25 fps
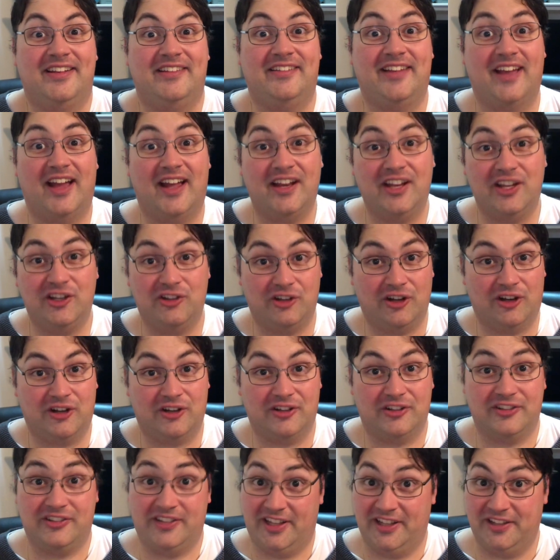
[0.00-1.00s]

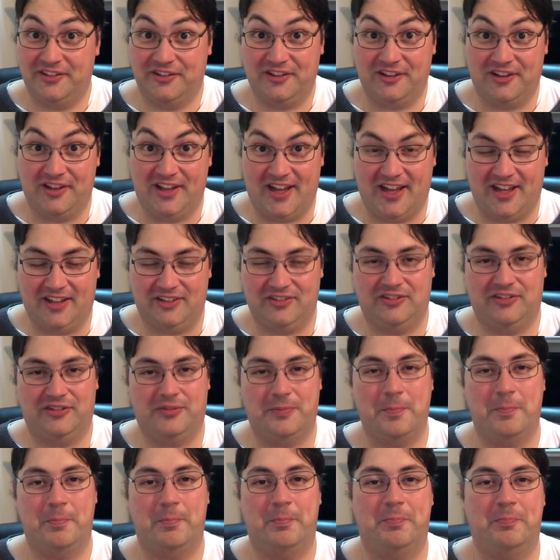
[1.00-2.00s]
daddy-daughter dance class.